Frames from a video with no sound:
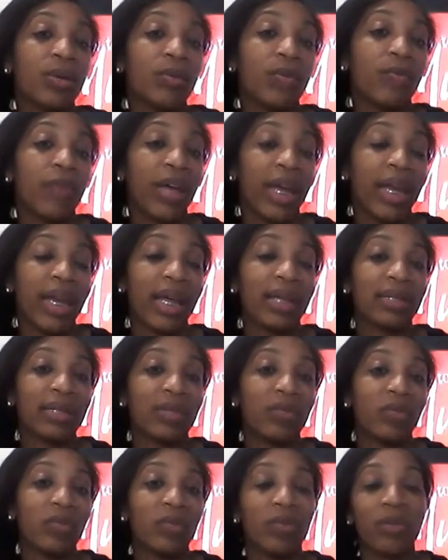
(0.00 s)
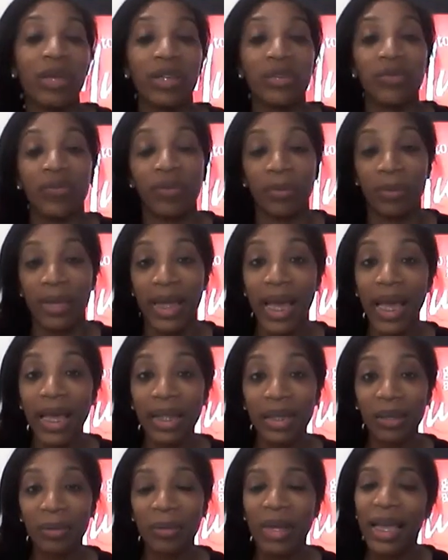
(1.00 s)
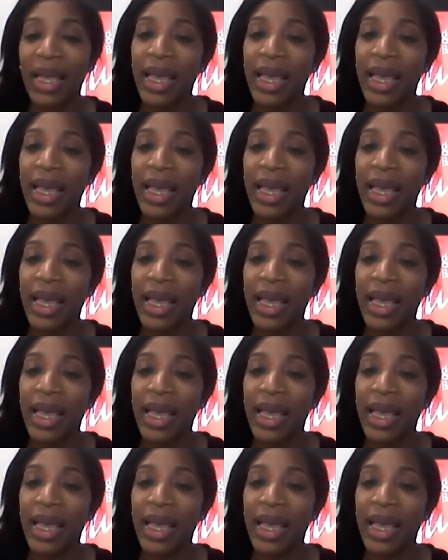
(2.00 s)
find out some information from Caleb.